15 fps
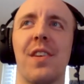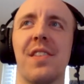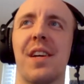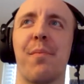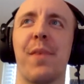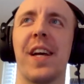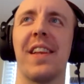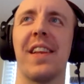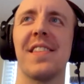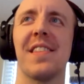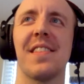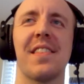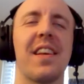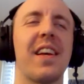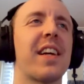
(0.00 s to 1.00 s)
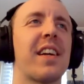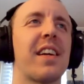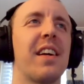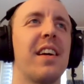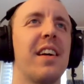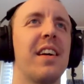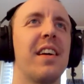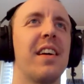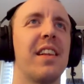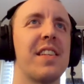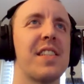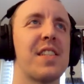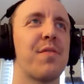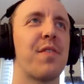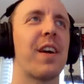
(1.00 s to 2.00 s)
I was like, man, this is like
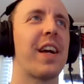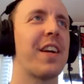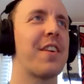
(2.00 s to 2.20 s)
this is very